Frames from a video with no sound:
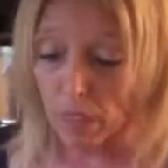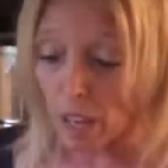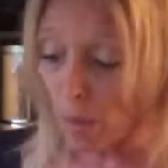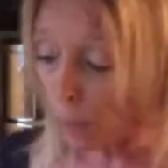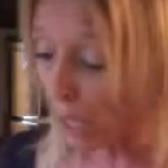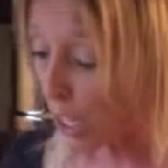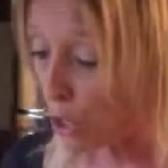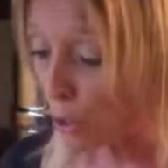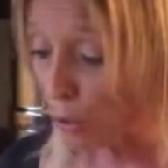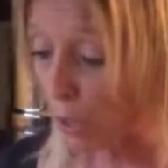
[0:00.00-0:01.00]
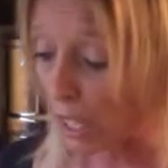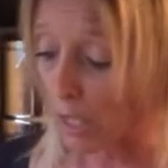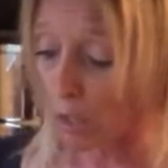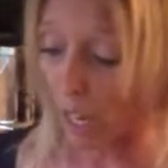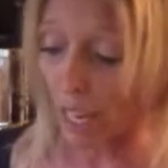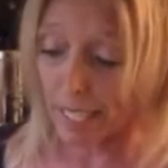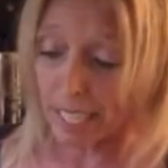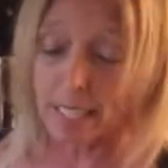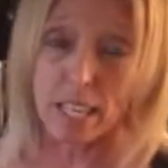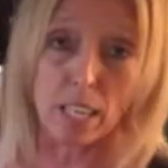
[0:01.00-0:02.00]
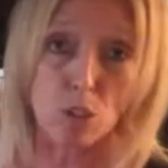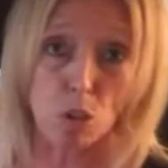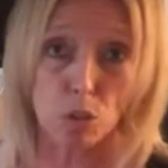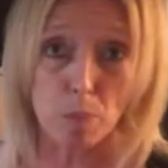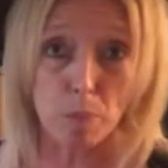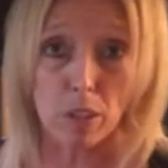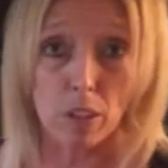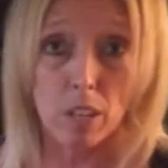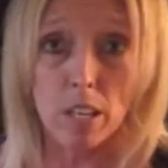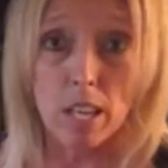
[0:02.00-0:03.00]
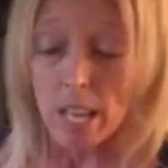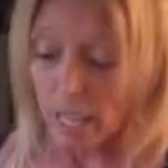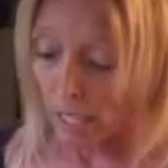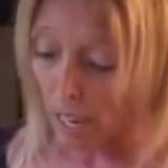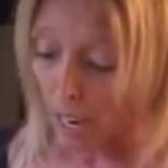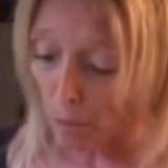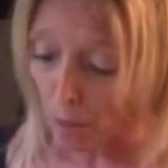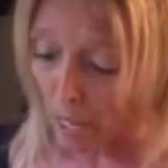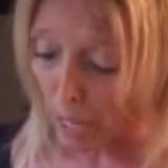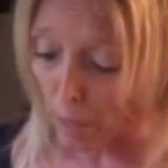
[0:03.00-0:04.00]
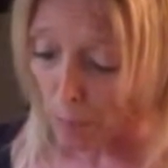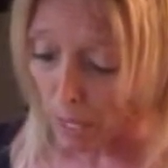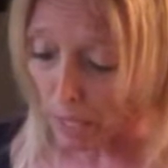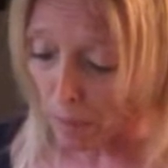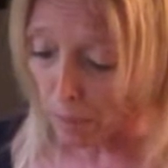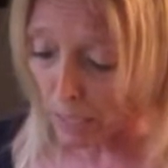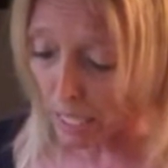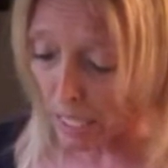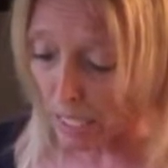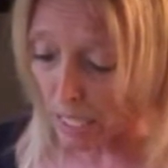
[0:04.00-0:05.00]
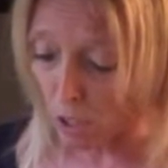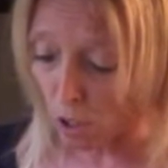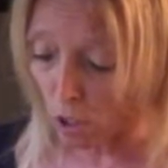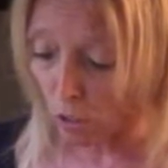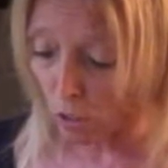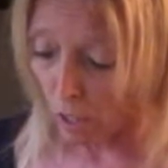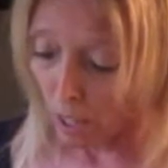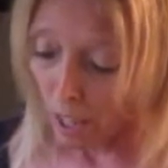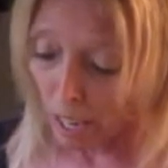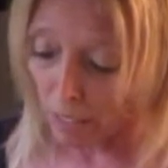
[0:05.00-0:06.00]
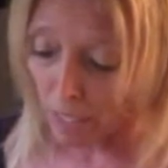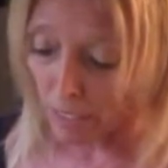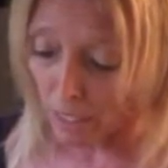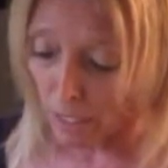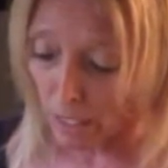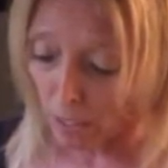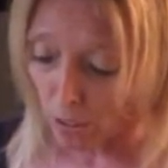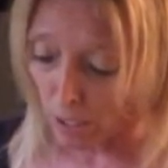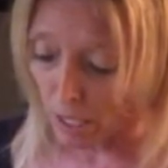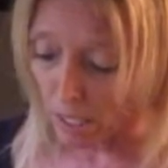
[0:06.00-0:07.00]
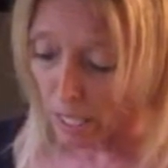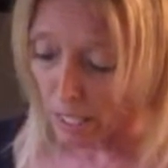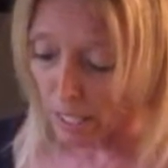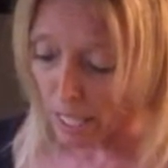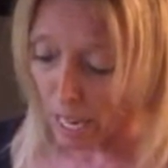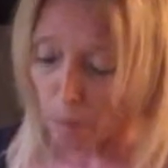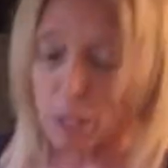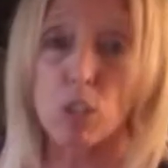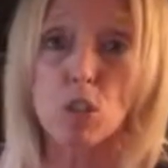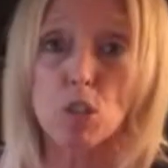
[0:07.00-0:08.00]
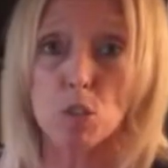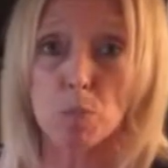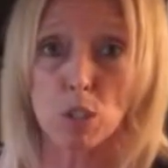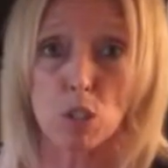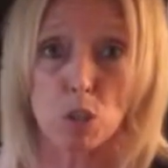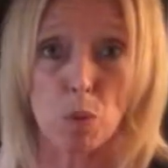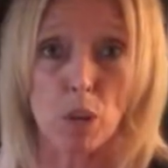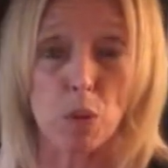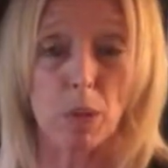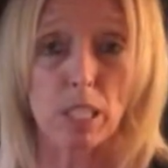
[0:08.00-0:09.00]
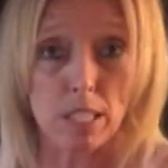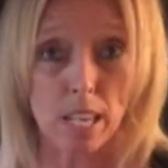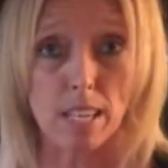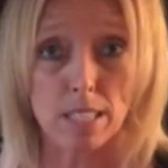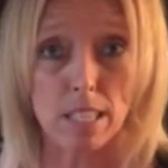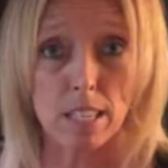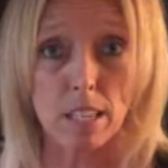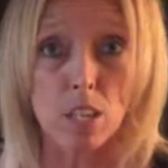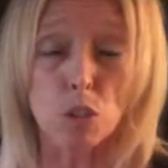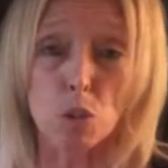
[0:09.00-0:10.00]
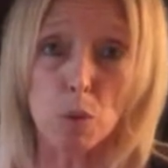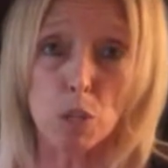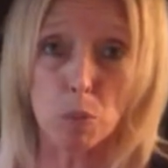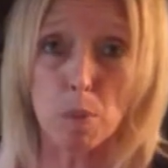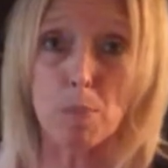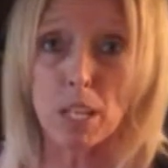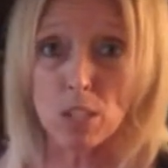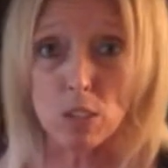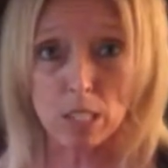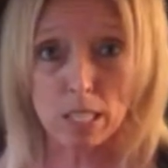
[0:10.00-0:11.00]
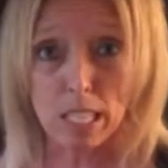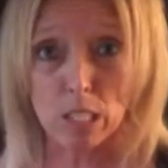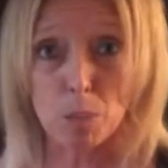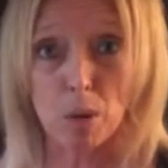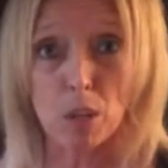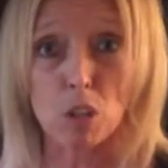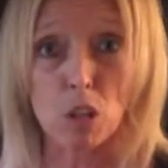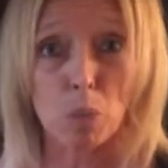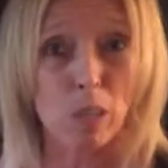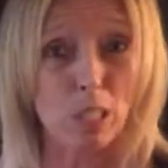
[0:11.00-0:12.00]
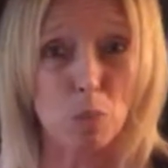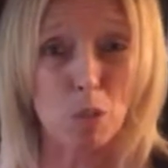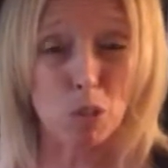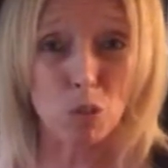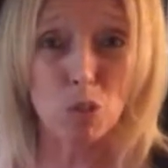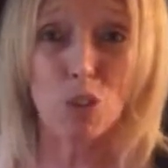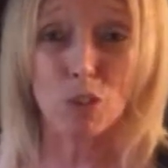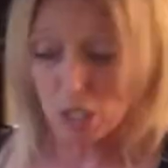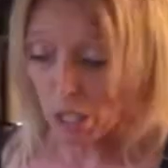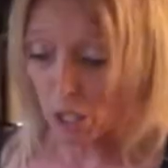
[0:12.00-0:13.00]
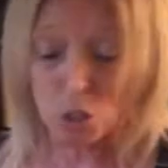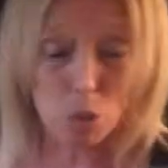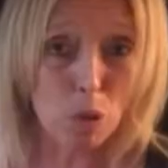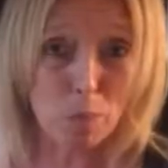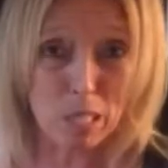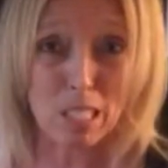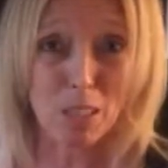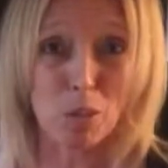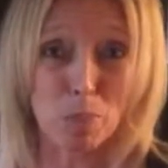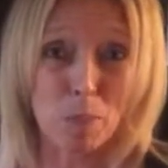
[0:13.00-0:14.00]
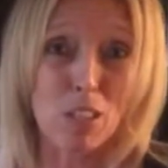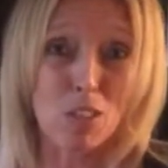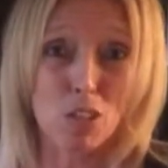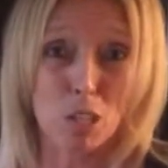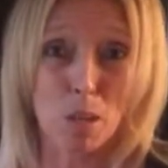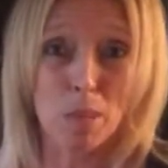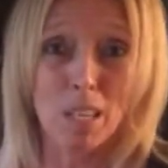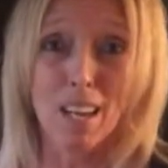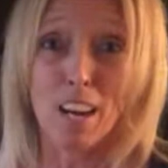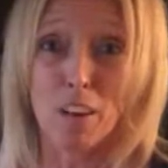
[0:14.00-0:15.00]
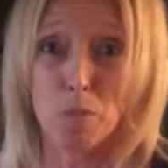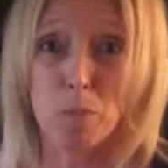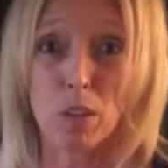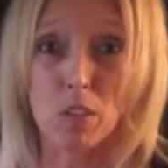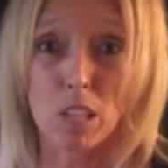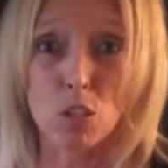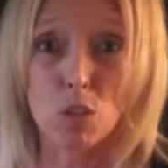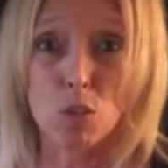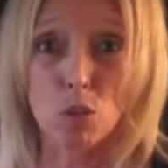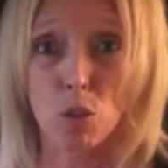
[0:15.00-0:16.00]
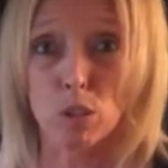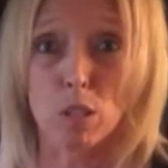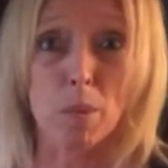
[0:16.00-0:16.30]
And then what I do is I take the unsalted butter and I will add pink Himalayan sea salt. I've got this down to a science now, but you use as much as you want. You want to taste it. So when you're whipping it, you can taste the butter. You don't want it to be too salty because you don't want to be stuck with a big, huge tub of butter that's too salty.